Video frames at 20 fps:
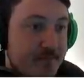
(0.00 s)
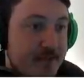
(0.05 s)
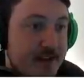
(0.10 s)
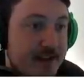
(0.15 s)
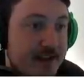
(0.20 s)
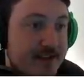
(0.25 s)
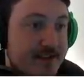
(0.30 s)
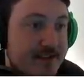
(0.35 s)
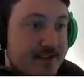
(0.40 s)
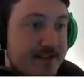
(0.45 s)

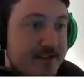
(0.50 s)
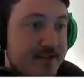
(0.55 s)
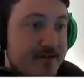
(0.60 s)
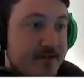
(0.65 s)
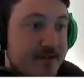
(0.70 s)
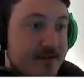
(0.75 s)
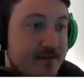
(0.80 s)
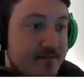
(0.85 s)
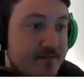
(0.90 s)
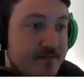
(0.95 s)
Let's do
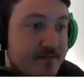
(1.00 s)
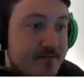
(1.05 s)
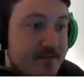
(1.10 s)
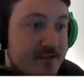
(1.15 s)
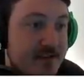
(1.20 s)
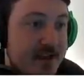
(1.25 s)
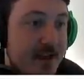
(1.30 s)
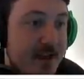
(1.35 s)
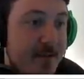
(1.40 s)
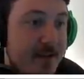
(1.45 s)
it.
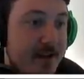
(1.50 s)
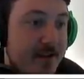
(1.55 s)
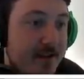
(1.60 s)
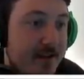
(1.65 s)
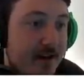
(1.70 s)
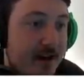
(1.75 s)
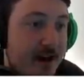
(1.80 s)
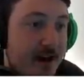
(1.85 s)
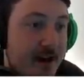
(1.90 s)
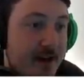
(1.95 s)
Sleepy
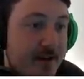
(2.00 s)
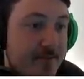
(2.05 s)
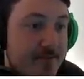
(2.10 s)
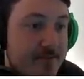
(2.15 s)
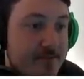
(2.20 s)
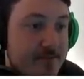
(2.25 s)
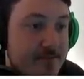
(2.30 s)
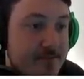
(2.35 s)
time.